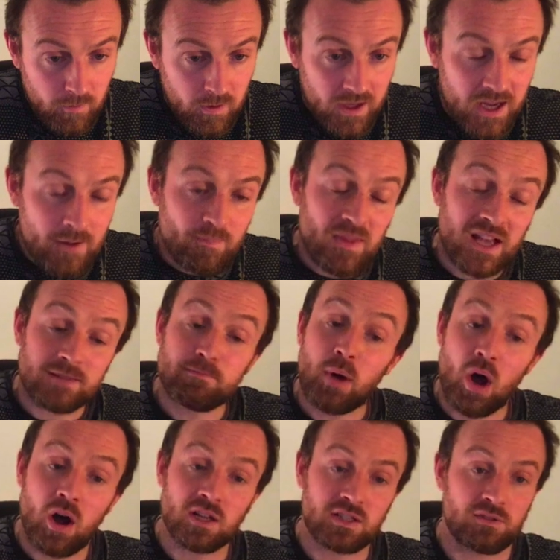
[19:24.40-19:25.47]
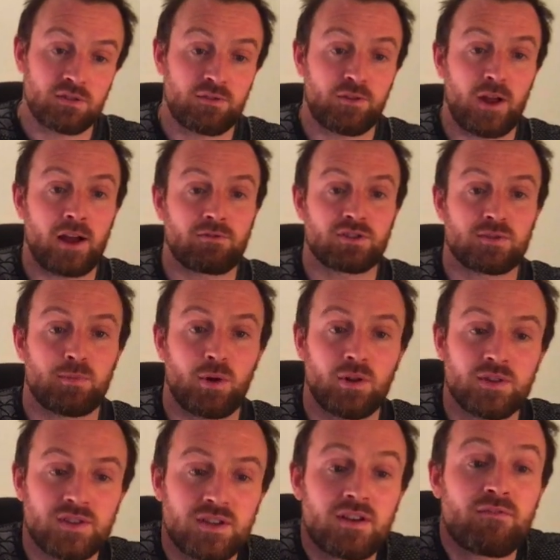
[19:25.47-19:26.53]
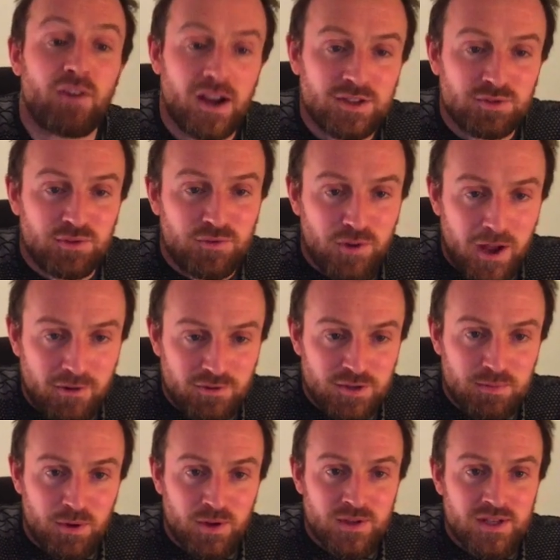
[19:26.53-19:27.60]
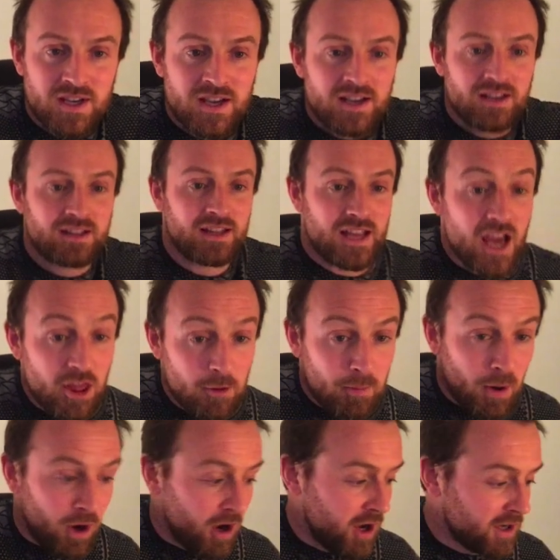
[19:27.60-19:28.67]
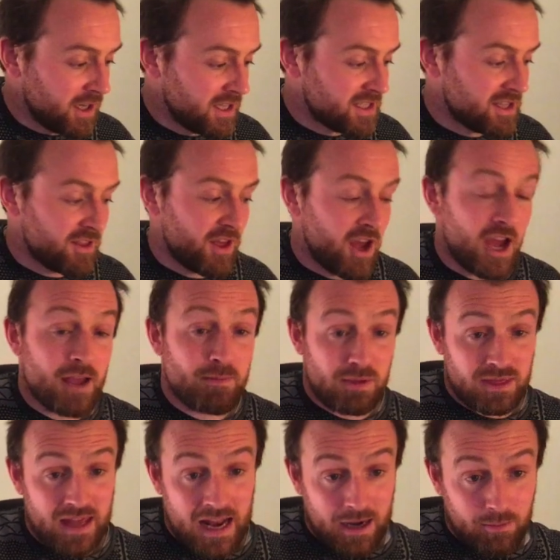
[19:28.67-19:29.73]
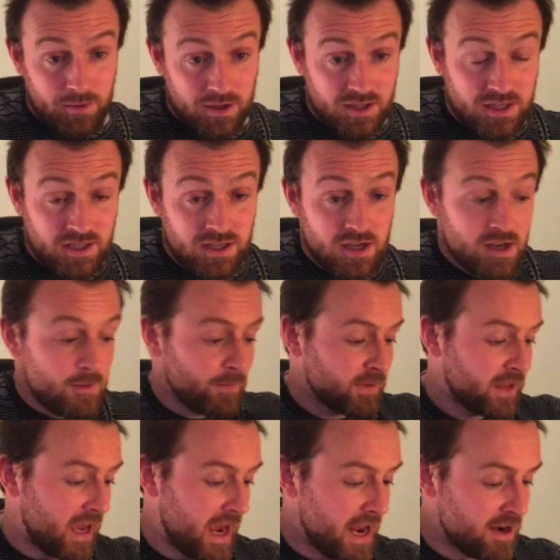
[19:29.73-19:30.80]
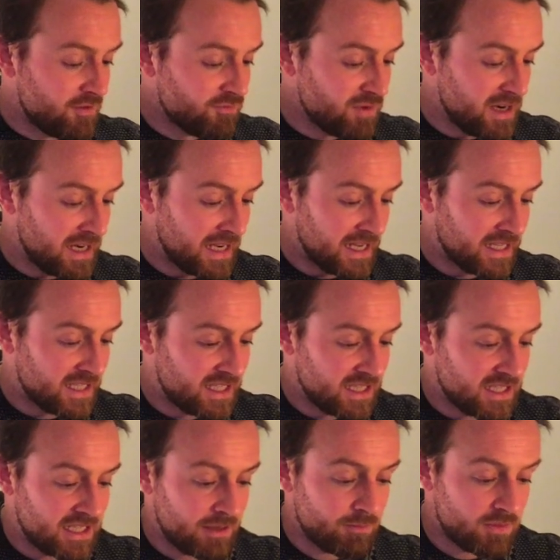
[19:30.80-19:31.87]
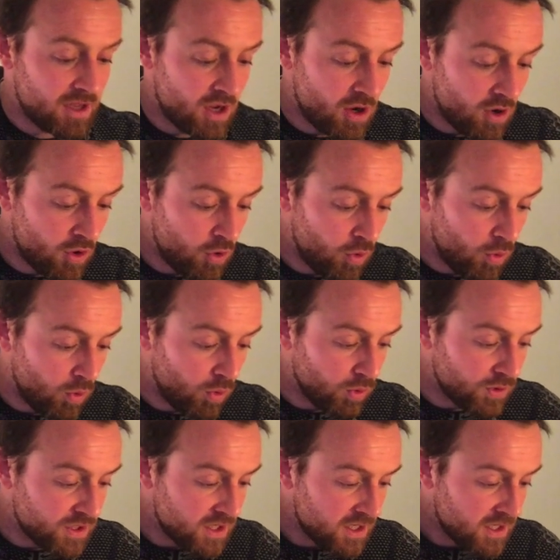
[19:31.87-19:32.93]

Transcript: Okay, that's part of the fight or flight response. And the other part is that the hypothalamus can release something called